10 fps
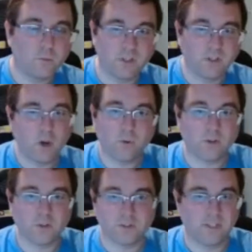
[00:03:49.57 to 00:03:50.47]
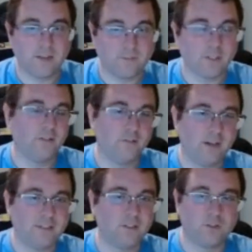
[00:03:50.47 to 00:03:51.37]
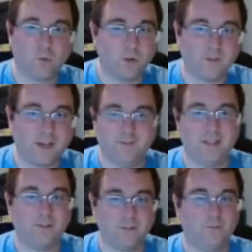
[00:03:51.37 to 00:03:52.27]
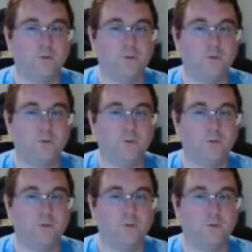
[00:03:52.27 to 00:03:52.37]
We know there's definitely less than 25,000